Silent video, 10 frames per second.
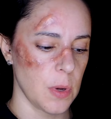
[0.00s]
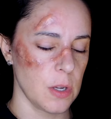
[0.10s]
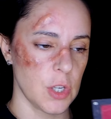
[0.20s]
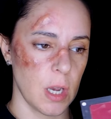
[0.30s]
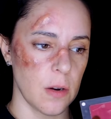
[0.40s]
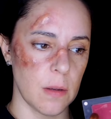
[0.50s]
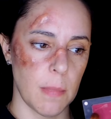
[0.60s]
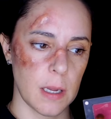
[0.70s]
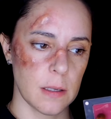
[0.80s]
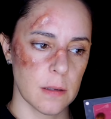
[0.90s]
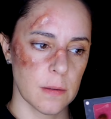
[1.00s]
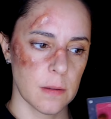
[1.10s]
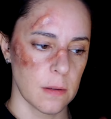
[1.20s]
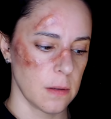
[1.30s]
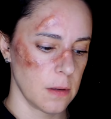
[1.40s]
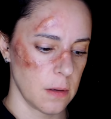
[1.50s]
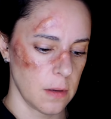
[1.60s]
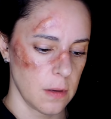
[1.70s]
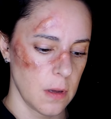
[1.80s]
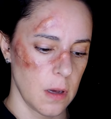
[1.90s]
eyeshadow in matte.
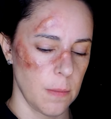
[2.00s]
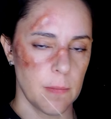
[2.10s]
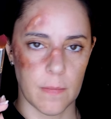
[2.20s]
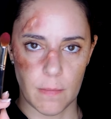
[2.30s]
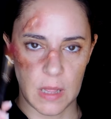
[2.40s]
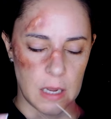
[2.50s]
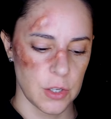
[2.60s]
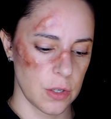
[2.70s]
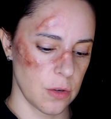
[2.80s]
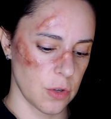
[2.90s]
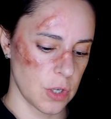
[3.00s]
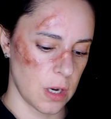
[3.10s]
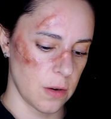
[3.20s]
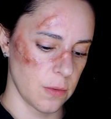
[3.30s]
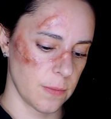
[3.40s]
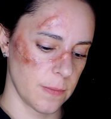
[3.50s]
Blush, not shadow.